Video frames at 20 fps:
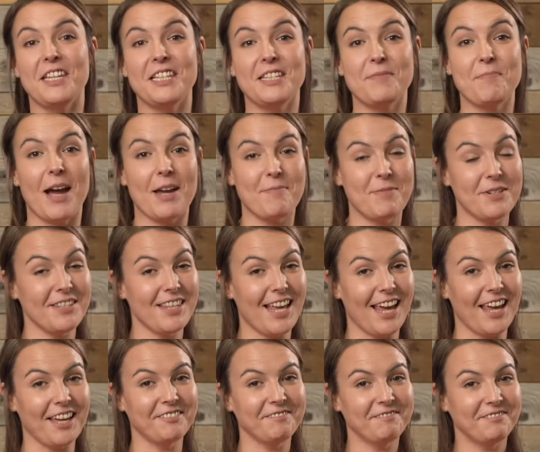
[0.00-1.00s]
is my
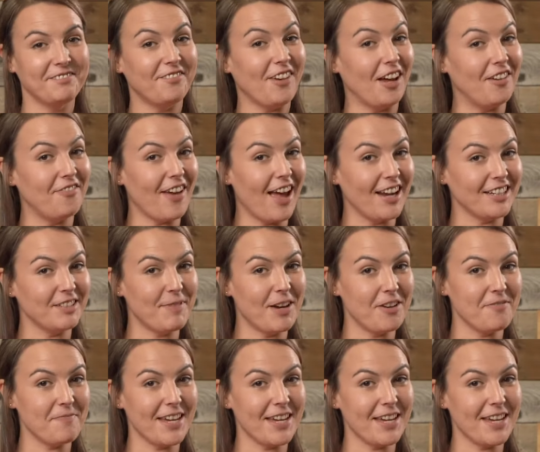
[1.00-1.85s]
birthday. Fun fact about